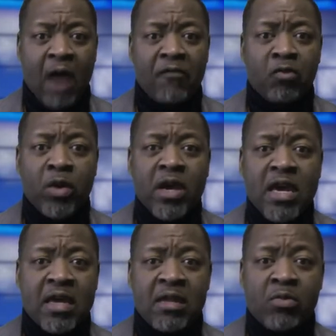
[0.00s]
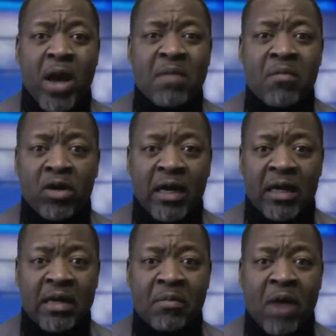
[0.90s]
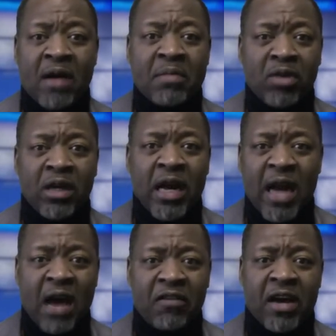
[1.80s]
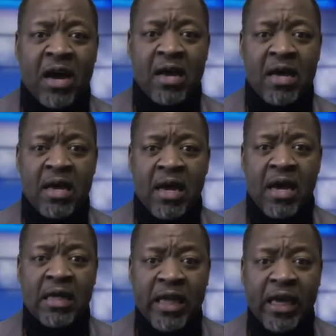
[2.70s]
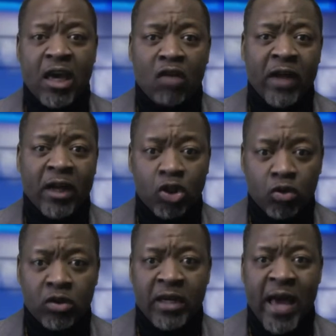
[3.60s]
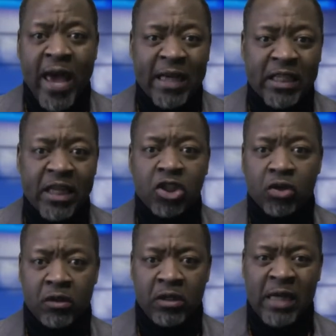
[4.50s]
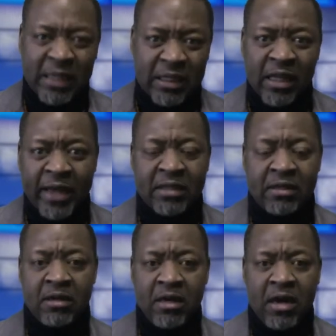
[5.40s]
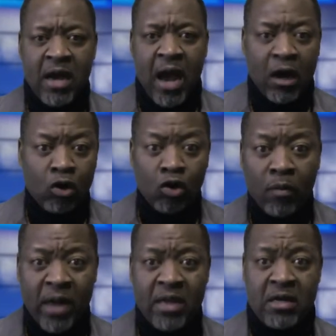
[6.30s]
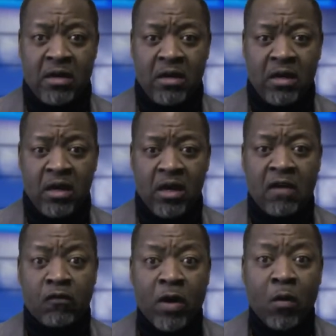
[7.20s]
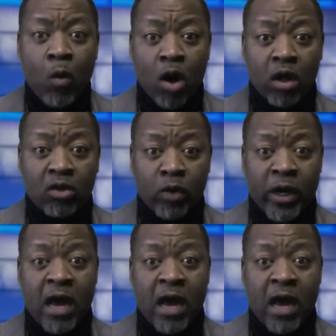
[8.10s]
we are the motherland Africa can take care of their children, their extension, their satellites globally. If we work together,